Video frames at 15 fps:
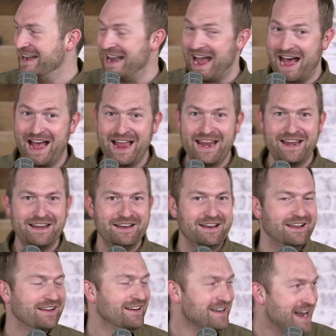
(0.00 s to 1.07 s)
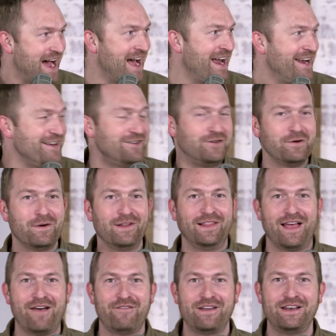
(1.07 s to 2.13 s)
9 to
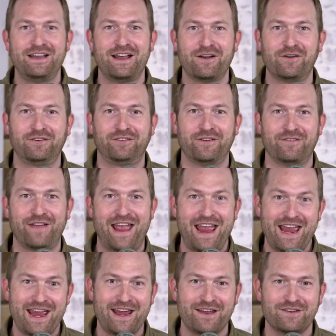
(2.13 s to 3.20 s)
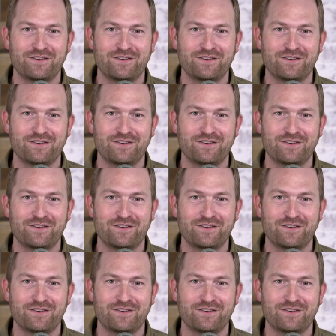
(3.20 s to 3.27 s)
11 years of age.